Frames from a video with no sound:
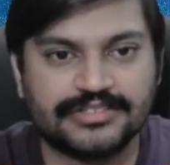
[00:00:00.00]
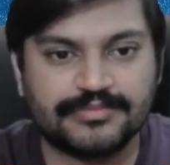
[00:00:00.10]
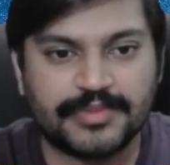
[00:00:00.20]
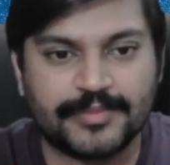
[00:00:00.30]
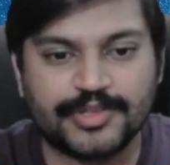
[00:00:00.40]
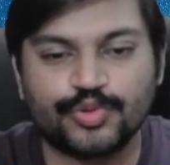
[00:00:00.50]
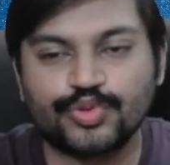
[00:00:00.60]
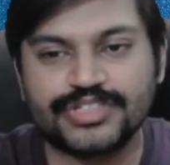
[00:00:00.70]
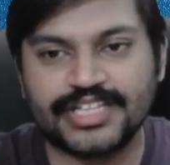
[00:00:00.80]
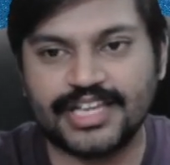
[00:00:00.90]
maybe
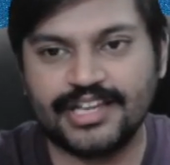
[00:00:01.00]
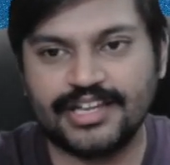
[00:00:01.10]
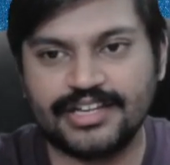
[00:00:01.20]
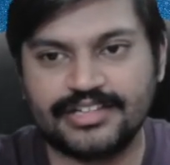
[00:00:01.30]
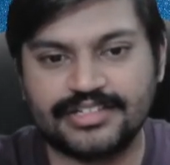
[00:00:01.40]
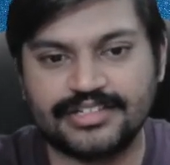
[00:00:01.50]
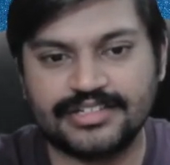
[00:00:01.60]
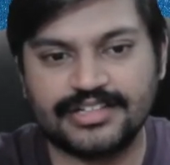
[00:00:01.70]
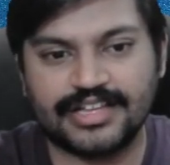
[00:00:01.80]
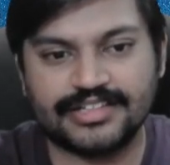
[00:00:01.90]
rook d8
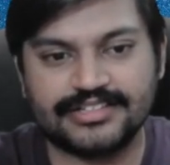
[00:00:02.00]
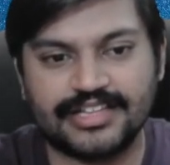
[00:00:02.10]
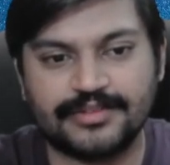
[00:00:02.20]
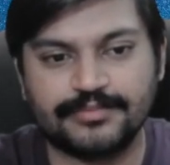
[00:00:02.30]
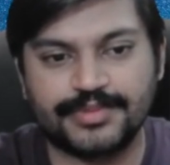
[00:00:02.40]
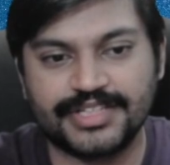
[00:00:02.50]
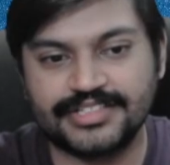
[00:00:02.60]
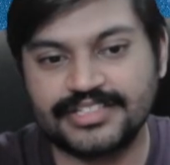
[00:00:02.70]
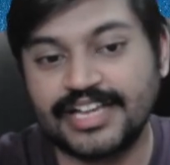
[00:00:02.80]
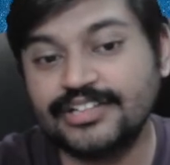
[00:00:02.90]
and then bring
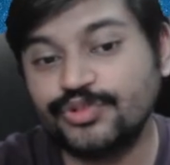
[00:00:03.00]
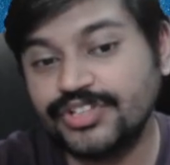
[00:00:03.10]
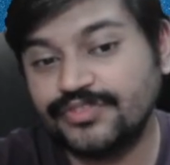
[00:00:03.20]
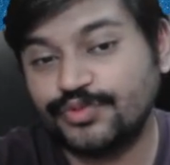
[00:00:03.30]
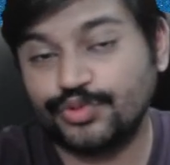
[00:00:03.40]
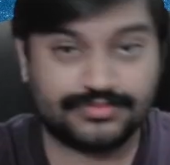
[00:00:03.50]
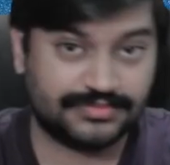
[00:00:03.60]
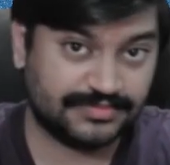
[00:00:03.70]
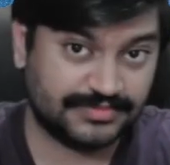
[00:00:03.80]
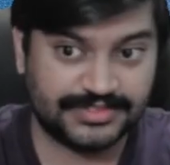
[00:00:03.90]
the knight to d4.
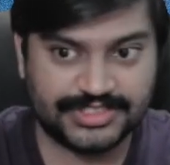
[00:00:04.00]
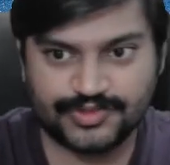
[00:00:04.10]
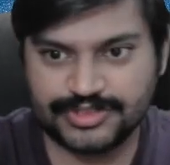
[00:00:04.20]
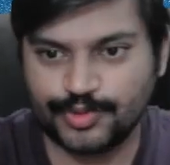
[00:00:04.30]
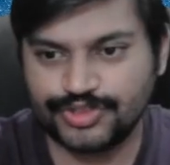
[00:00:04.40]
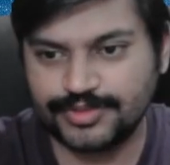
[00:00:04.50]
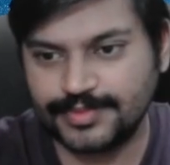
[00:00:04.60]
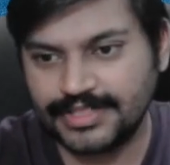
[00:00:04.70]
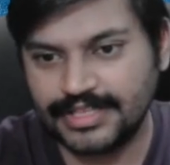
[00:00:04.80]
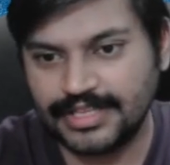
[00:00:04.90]
This was
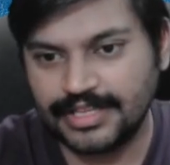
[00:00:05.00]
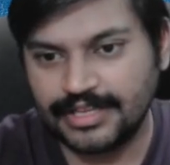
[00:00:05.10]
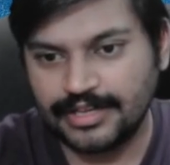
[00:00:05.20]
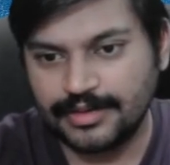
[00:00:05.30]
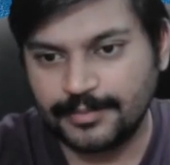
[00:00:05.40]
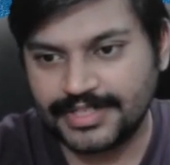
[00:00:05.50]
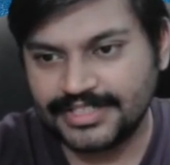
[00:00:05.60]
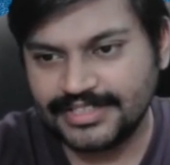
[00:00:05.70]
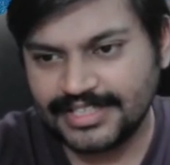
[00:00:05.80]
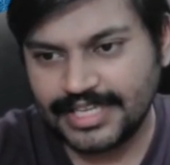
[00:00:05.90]
possible. But
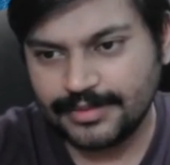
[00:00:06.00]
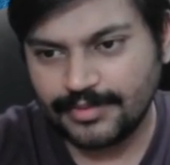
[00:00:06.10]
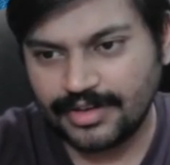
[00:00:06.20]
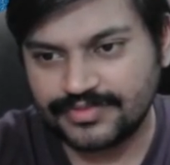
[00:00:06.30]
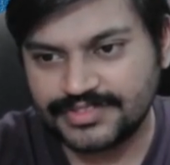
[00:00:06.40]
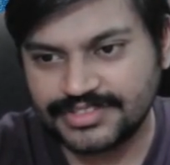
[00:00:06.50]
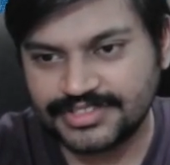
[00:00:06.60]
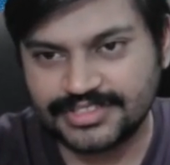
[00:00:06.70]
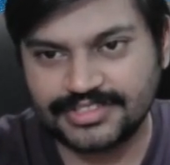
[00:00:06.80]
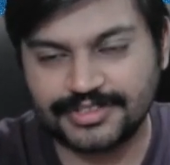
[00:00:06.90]
in the game,
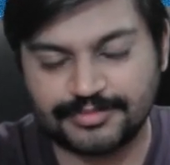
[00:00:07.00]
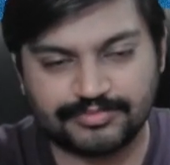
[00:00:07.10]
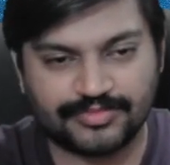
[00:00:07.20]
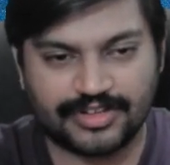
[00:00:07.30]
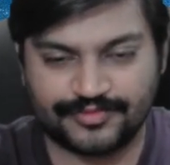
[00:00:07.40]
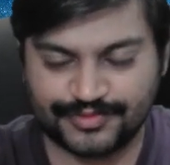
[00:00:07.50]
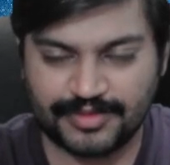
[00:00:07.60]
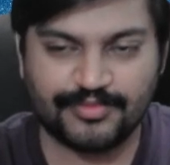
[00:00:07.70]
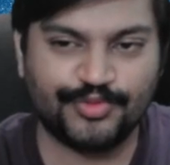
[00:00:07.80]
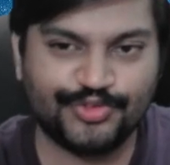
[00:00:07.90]
after
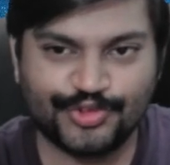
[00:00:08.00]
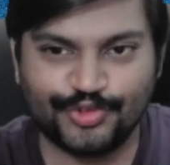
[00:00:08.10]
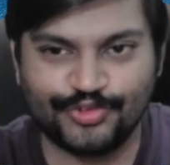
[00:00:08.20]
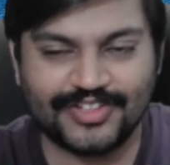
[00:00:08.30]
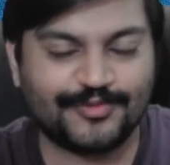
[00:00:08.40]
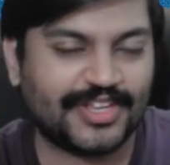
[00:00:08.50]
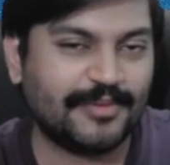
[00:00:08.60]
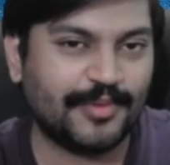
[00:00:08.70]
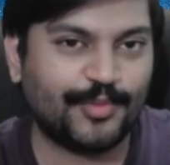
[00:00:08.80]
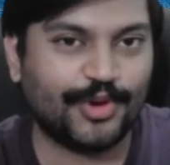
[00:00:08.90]
some moves, there
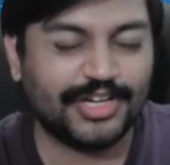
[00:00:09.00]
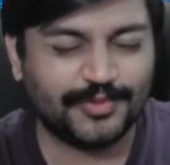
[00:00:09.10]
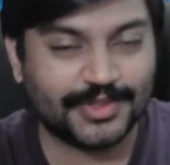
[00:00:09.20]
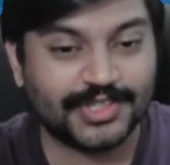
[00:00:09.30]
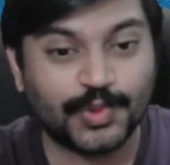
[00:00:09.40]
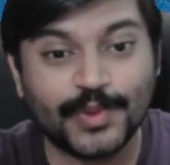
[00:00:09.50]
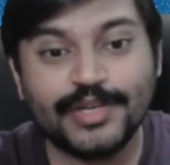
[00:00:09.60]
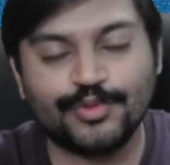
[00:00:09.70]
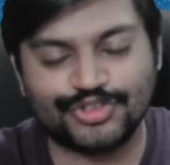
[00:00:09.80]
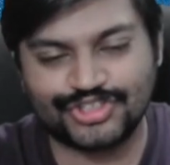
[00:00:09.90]
came a point where the
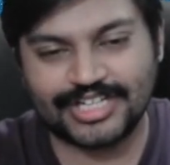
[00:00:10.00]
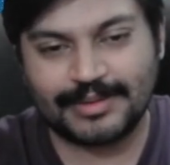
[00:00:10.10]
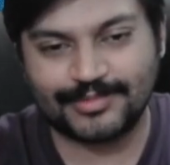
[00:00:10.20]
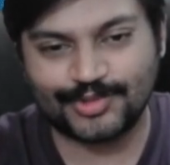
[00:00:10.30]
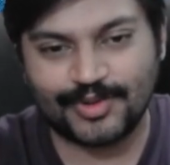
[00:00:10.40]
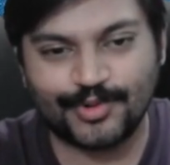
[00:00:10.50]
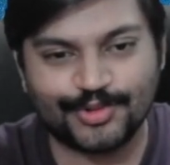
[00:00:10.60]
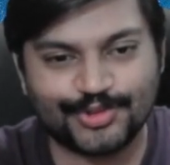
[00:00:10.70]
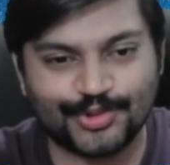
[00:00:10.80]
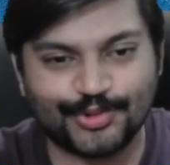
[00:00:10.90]
queen was trapped. So I want
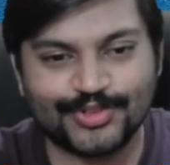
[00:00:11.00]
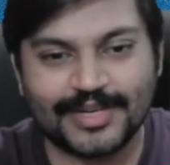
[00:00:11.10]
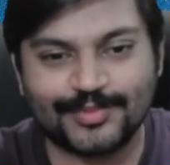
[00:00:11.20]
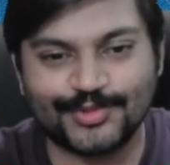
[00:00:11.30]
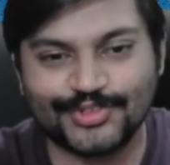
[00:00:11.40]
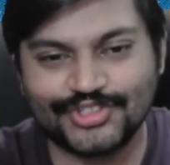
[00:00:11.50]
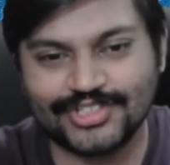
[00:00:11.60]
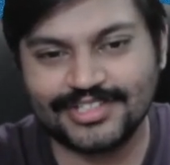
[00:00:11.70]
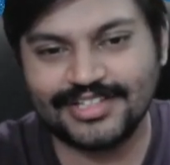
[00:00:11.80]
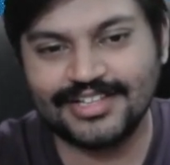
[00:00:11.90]
to show you that position.